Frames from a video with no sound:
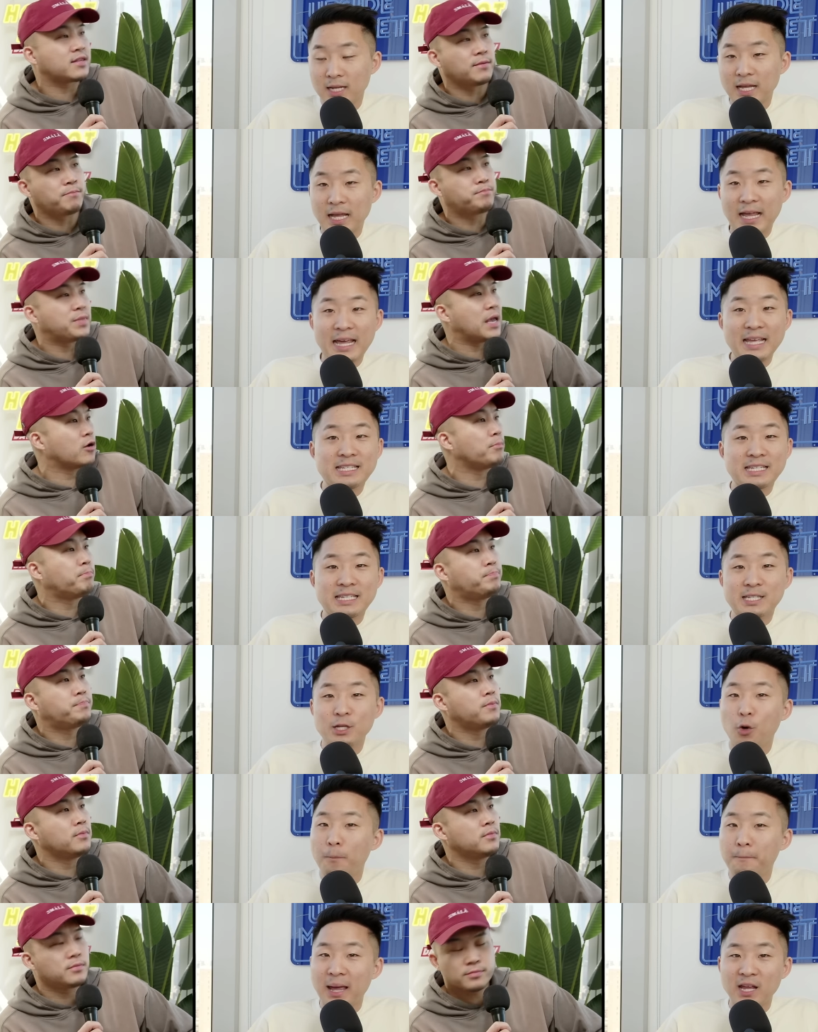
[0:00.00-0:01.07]
Speaker 1: the... They it's don't,
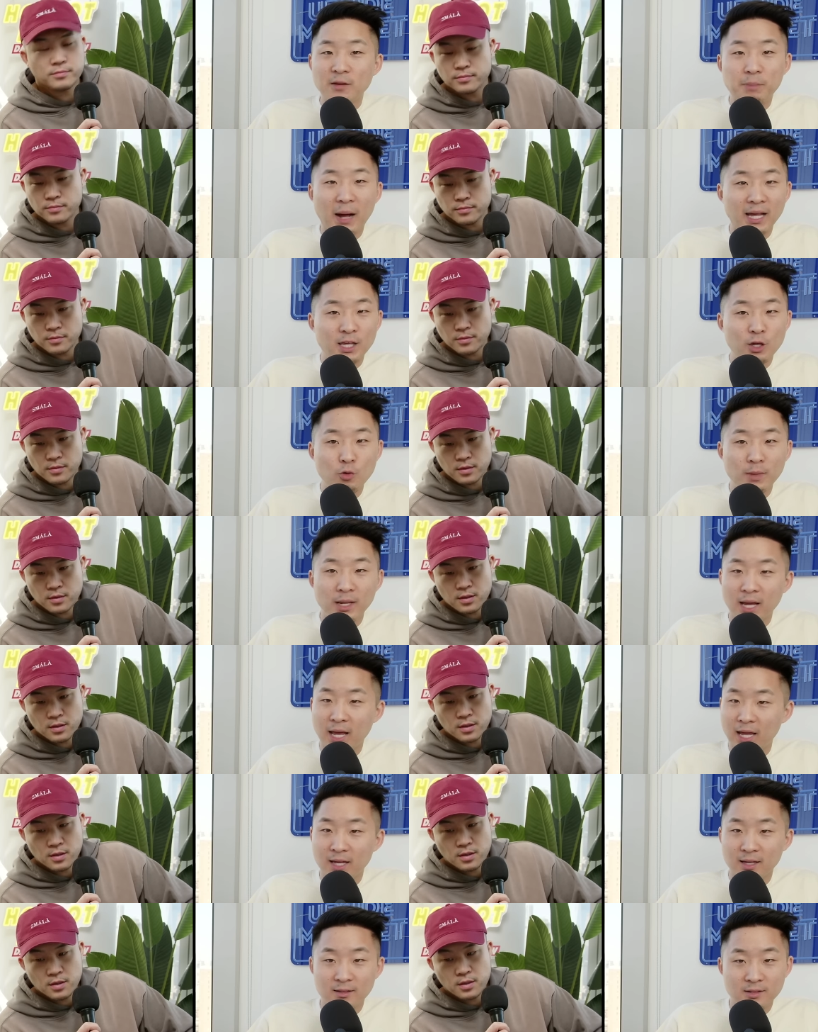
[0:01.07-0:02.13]
still made by human
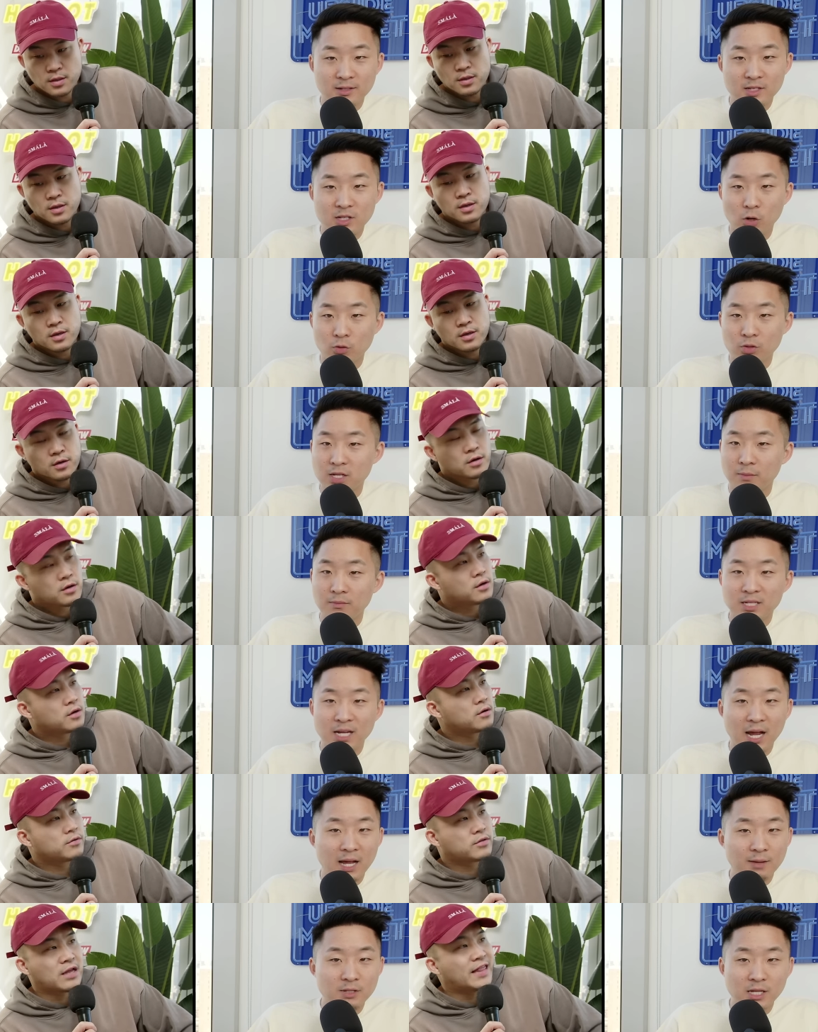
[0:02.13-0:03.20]
hands. So
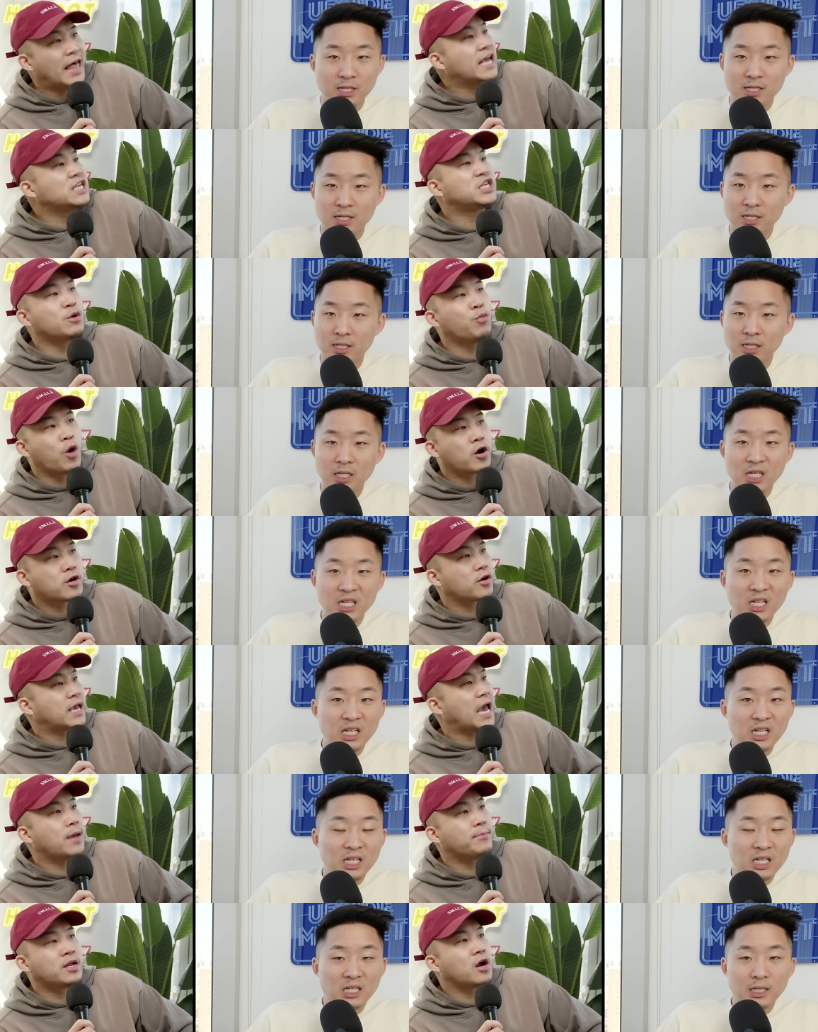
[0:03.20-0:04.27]
sometimes...
Speaker 2: The lazy worker
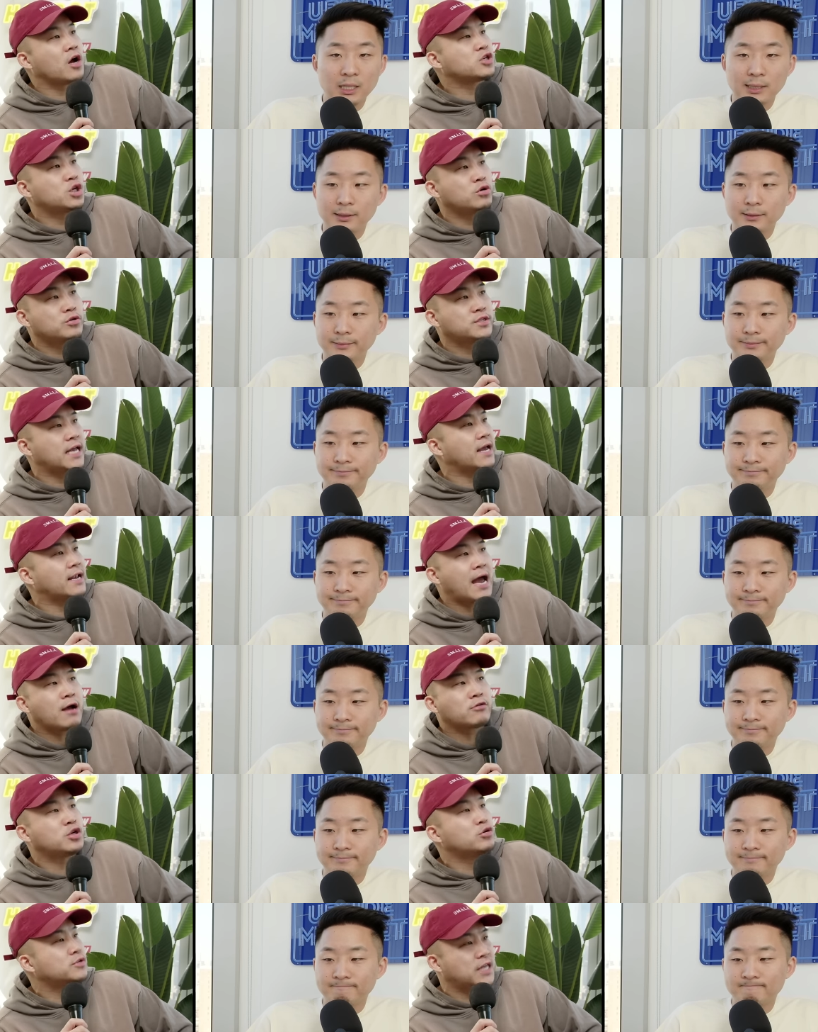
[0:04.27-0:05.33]
came in on Tuesday. Now
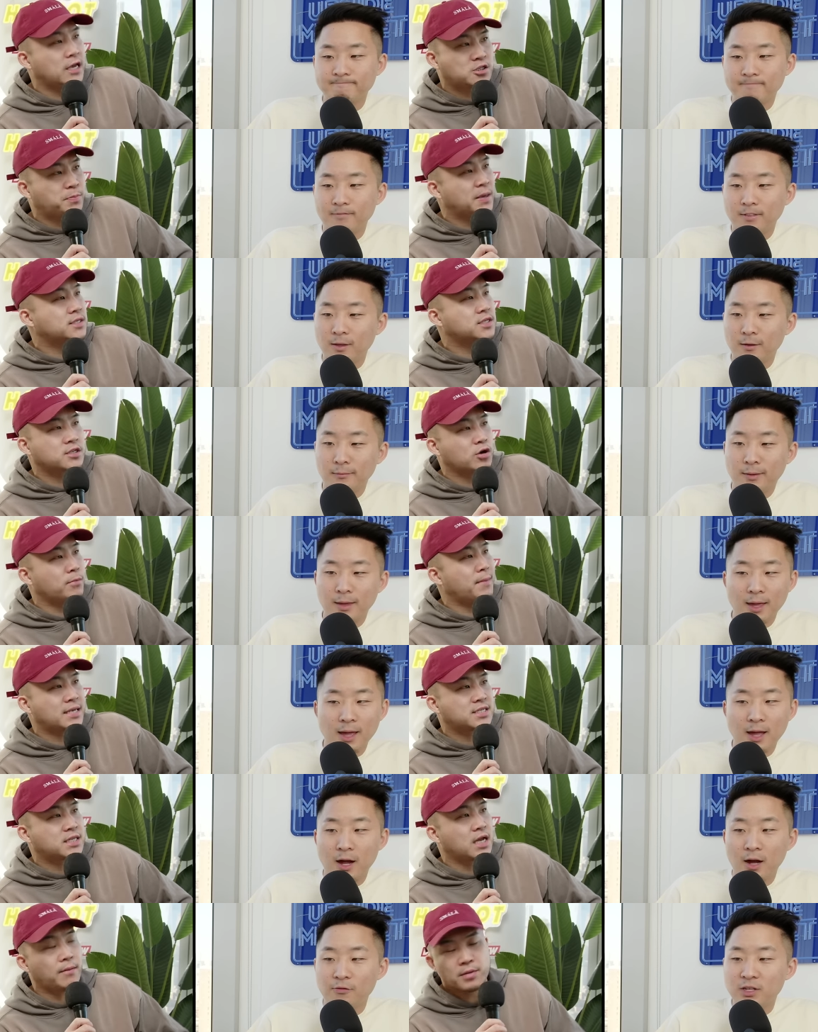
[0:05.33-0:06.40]
Tuesday's pizzas are
Speaker 1: yeah, messed
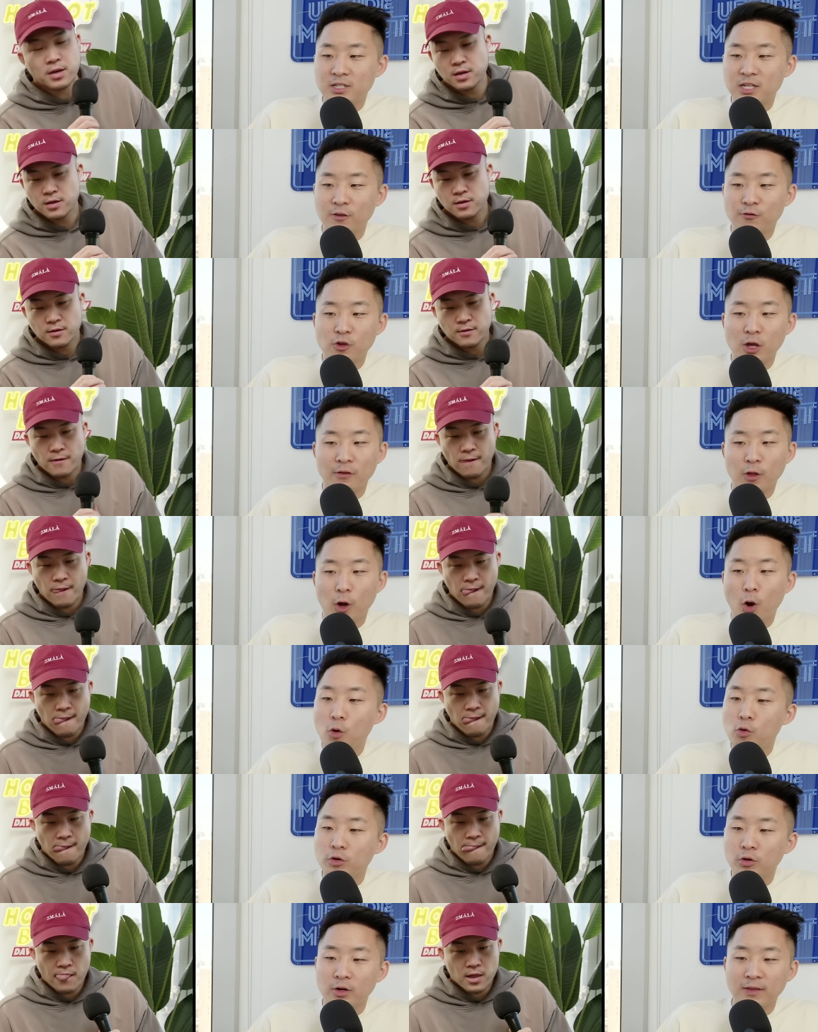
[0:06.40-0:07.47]
up. Yeah, obviously if you have the
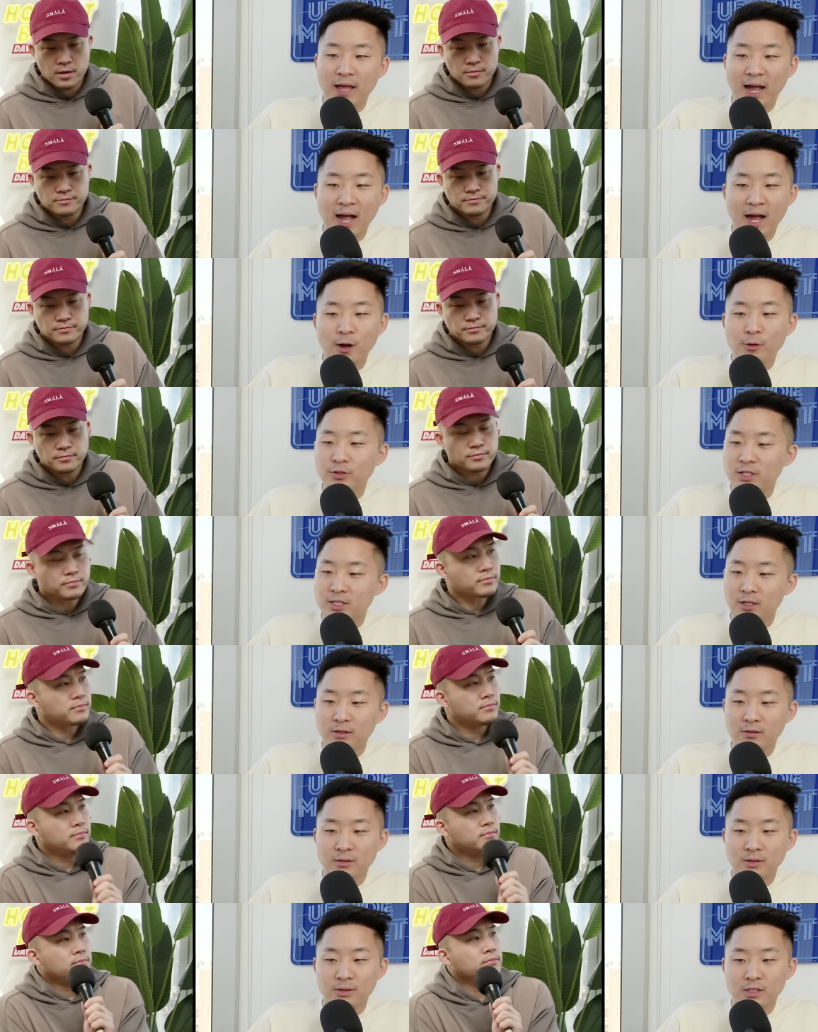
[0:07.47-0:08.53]
owner in the house, the
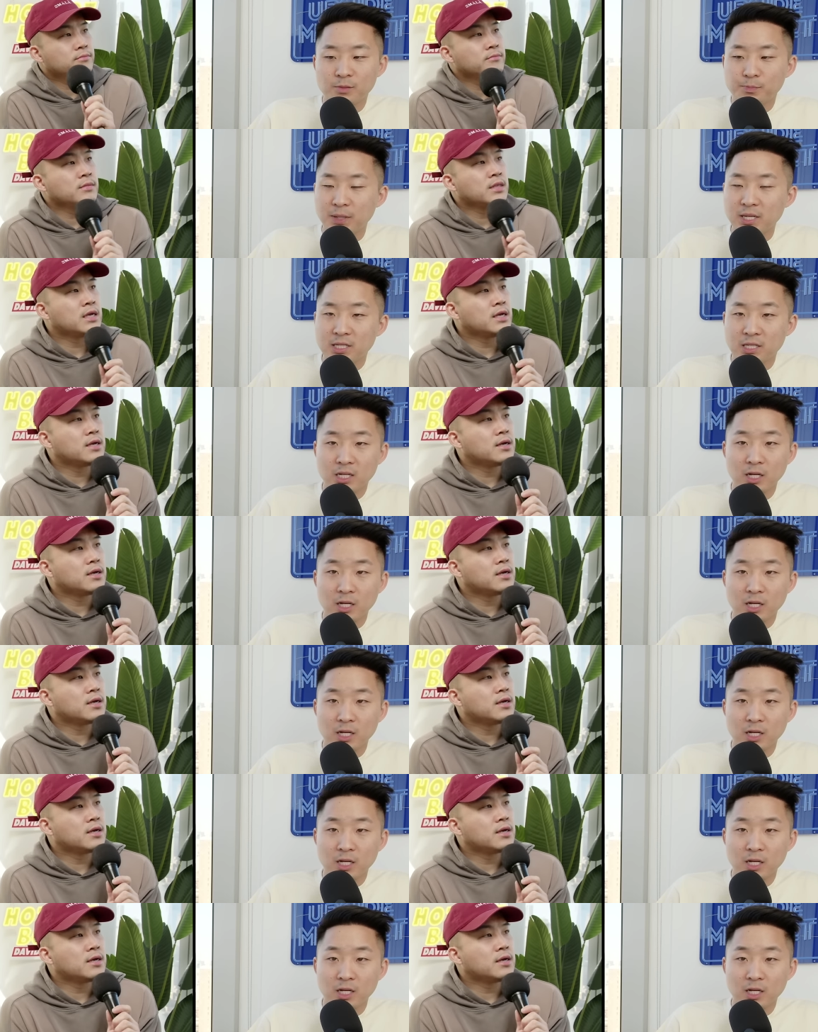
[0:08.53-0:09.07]
pizza's